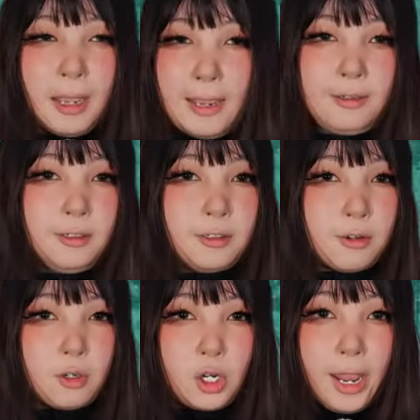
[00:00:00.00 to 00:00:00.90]
dependent
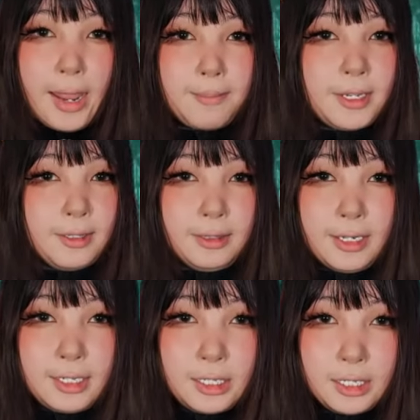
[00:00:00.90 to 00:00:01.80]
on ambient
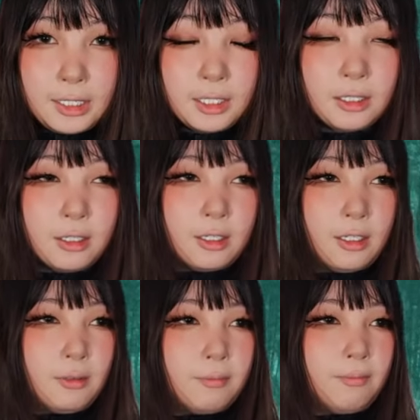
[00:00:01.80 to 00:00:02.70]
lighting,
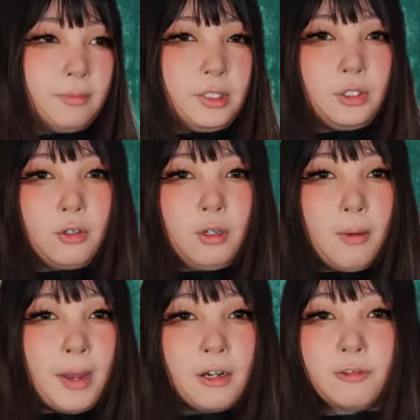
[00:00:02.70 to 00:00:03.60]

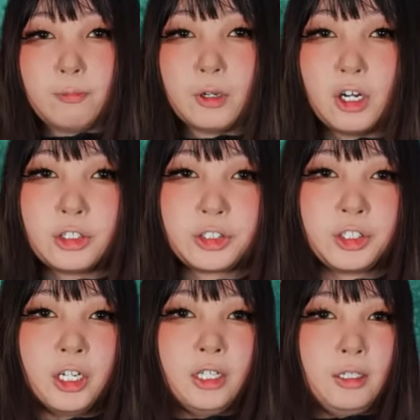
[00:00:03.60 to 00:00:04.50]
amount of brush,
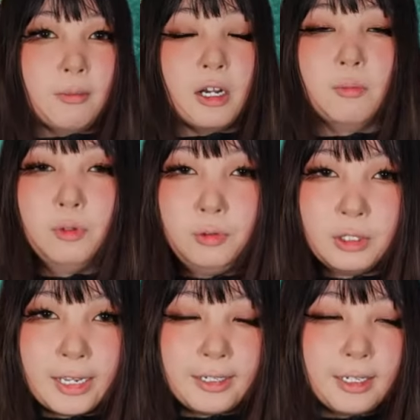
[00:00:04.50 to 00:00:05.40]
the amount of
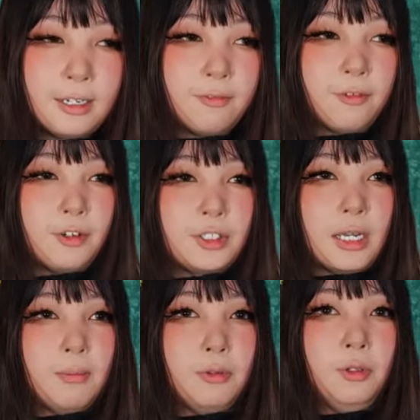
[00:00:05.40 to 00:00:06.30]
moon that night. For
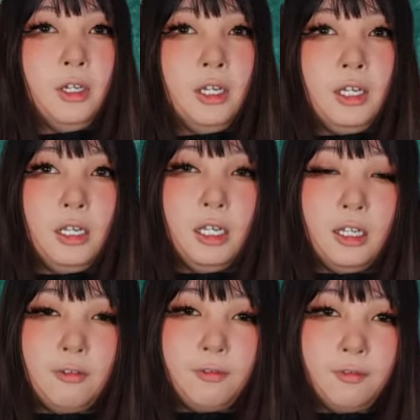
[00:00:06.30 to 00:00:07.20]
example,
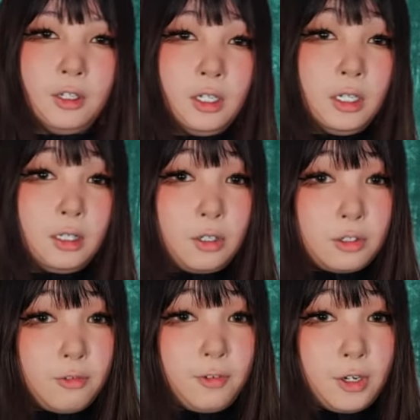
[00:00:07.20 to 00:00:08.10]
if
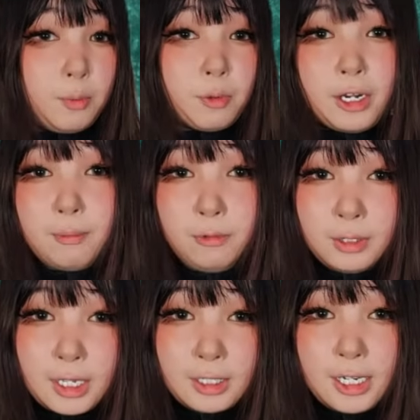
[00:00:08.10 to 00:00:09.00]
there's a very bright
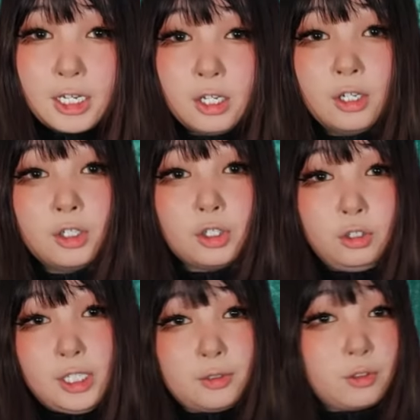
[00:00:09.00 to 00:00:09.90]
moon that night, your
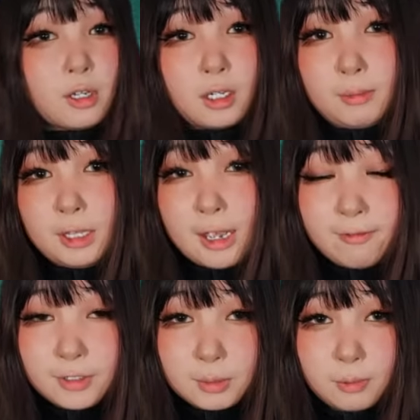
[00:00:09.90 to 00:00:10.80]
laser's not gonna be
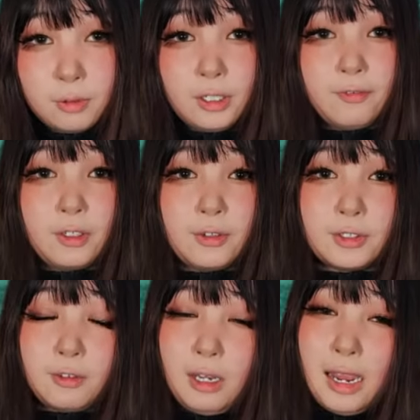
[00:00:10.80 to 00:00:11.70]
that visible. If
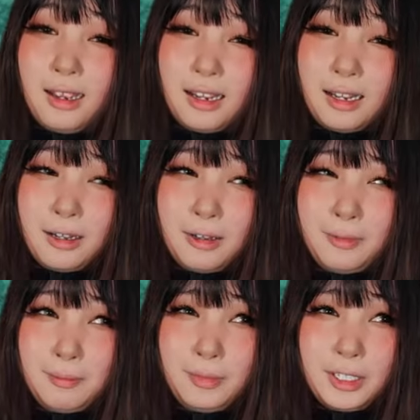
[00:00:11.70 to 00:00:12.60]
there's
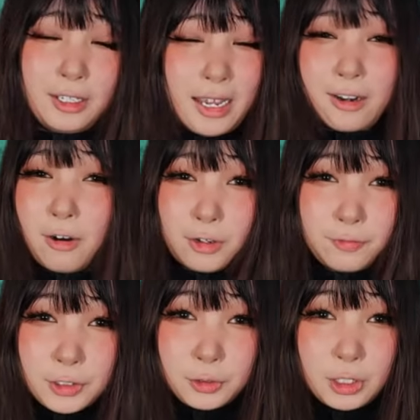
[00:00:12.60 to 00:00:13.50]
at
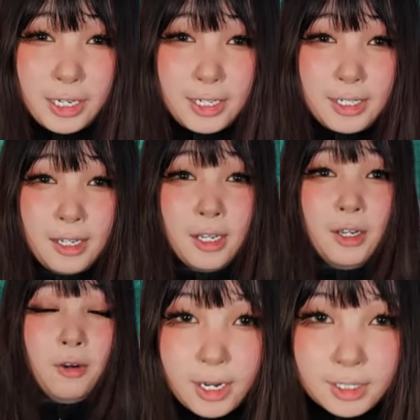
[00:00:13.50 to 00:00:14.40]
artificial lighting,
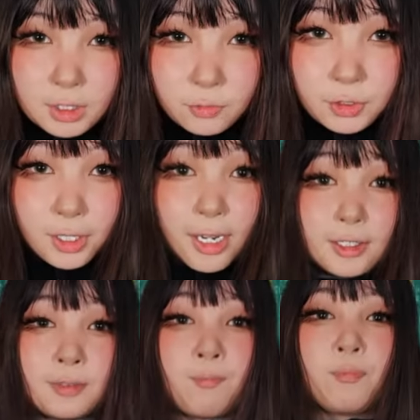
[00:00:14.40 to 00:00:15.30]
try this for
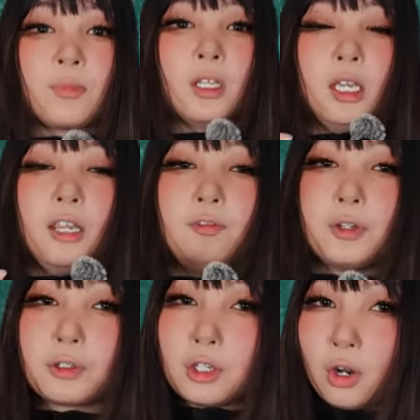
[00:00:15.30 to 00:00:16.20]
size. If
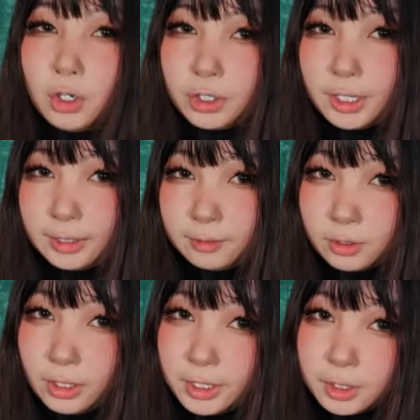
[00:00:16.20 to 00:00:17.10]
your target
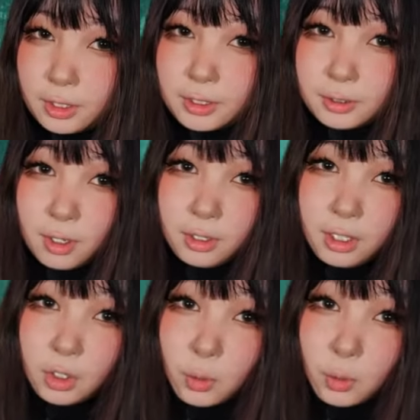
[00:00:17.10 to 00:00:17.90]
is slightly